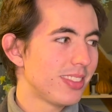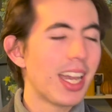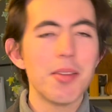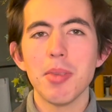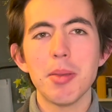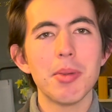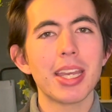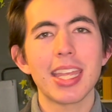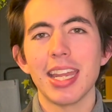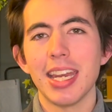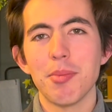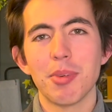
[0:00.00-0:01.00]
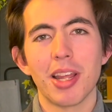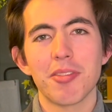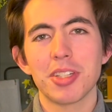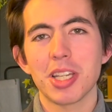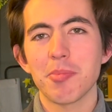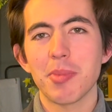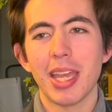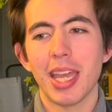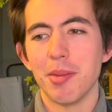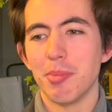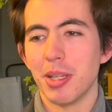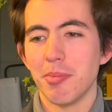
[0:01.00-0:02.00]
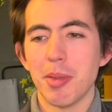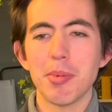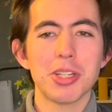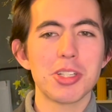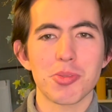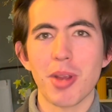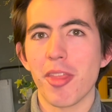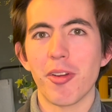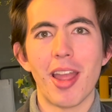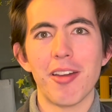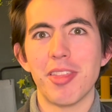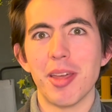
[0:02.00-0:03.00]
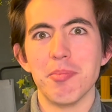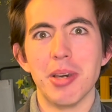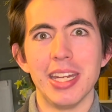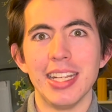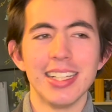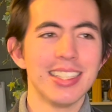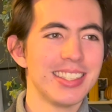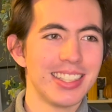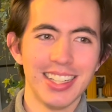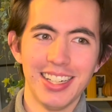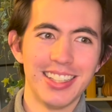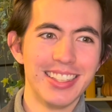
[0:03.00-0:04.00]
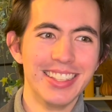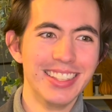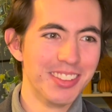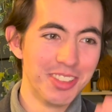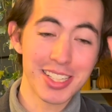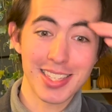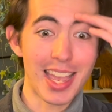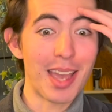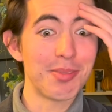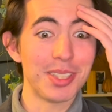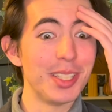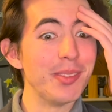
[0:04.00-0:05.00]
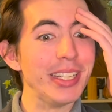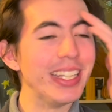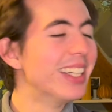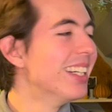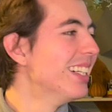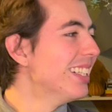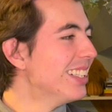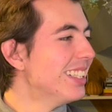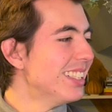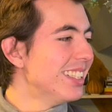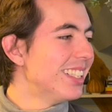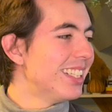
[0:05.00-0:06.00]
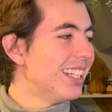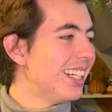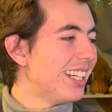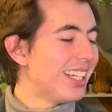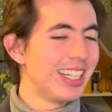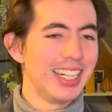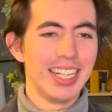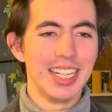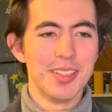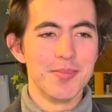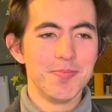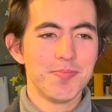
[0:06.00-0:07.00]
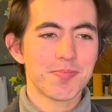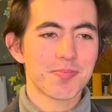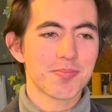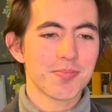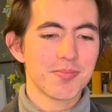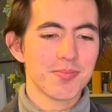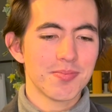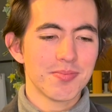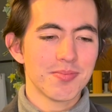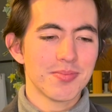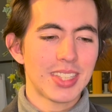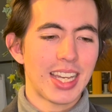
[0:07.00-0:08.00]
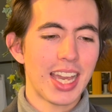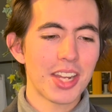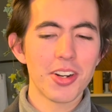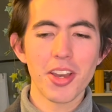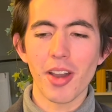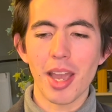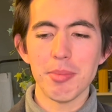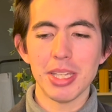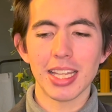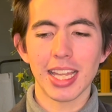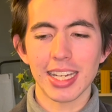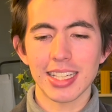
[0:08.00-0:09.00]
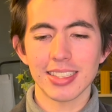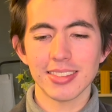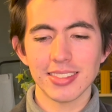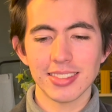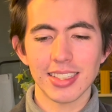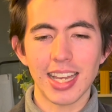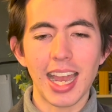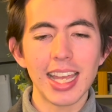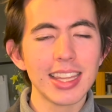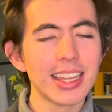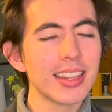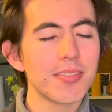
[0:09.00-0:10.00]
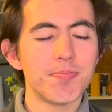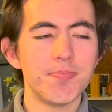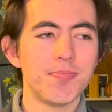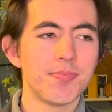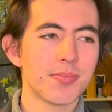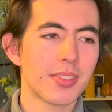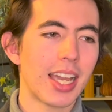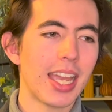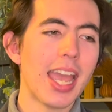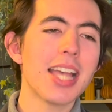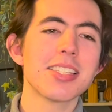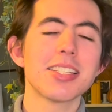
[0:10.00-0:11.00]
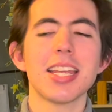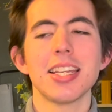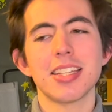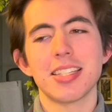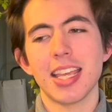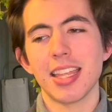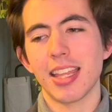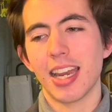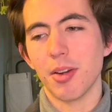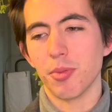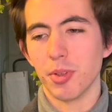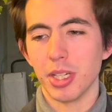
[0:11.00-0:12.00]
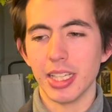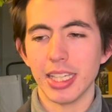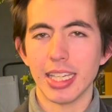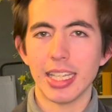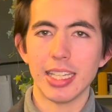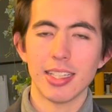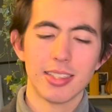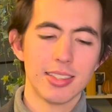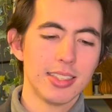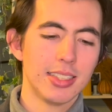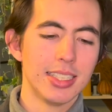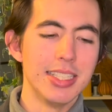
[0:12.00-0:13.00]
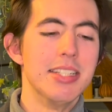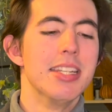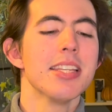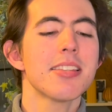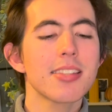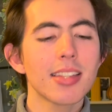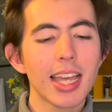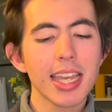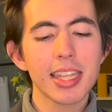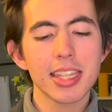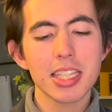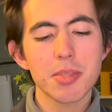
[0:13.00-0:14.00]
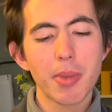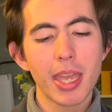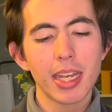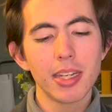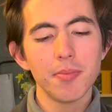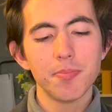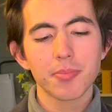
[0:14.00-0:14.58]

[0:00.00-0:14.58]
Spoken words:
Maybe I can't name one off the top of my head, but maybe I'd just rather have that money. What's happened to me? I don't know. I mean, like, I hesitate to say that I really dislike this pen,